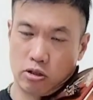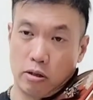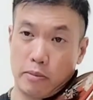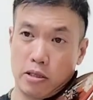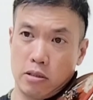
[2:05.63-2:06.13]

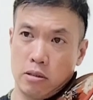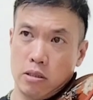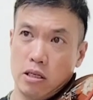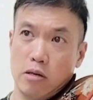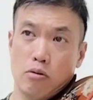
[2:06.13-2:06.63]
So I'm in,
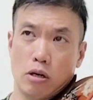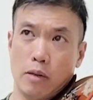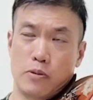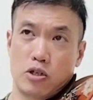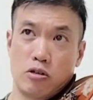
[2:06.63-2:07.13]

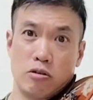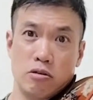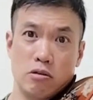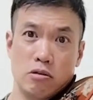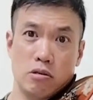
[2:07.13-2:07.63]
whoops,
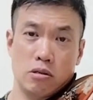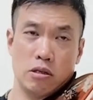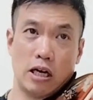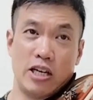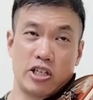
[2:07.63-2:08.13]

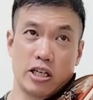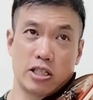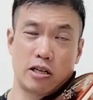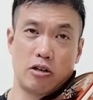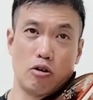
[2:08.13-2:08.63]

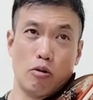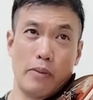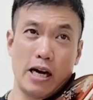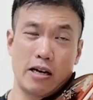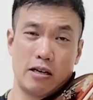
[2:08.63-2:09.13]
adjust,
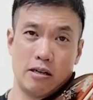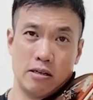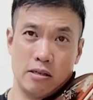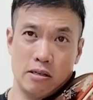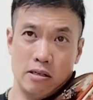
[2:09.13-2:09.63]
go back.
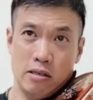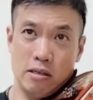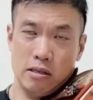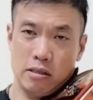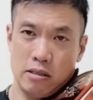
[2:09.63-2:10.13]

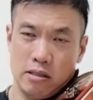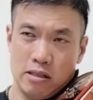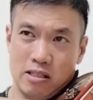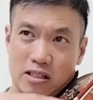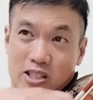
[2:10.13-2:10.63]

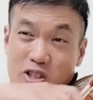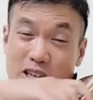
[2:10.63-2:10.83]
Let's